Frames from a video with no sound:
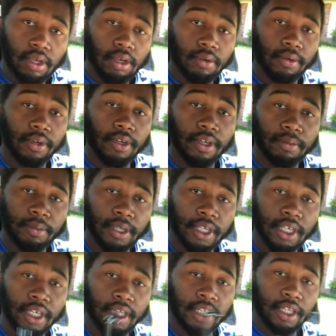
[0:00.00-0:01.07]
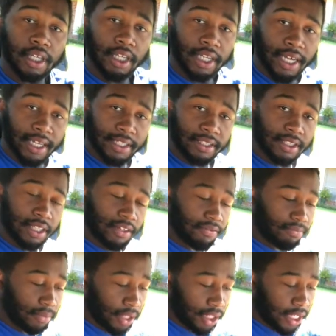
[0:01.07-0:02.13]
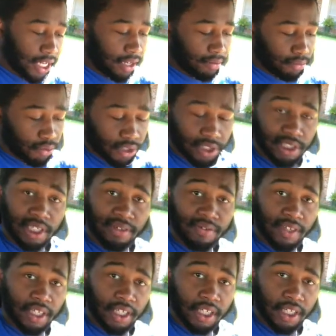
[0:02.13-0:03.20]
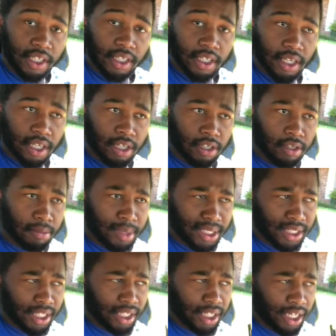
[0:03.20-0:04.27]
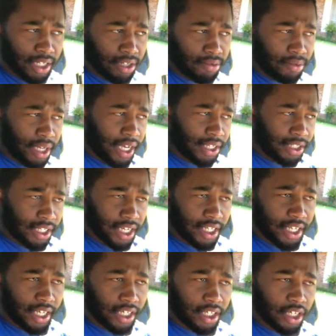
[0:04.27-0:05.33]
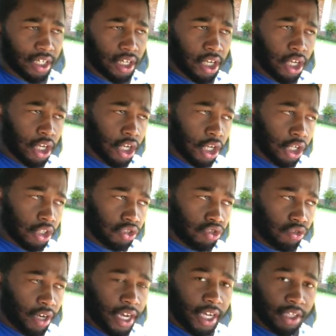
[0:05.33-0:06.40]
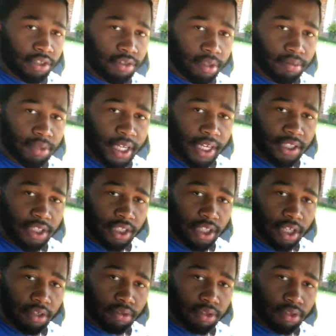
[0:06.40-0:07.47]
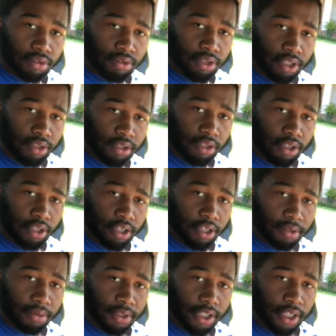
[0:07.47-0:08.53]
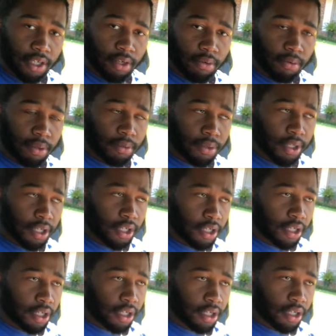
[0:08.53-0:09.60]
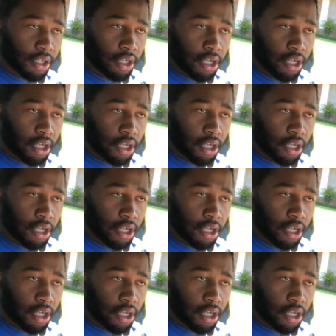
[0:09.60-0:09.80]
we're gonna be getting a lot of more stuff in. I know we actually got like a drag strip to actually go to. So you know what I'm saying? We will